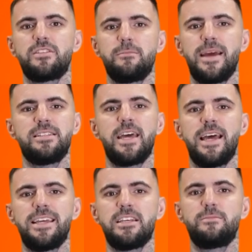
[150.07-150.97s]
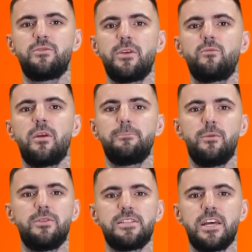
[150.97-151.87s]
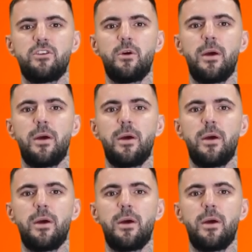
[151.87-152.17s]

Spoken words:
to maintain is between 1.0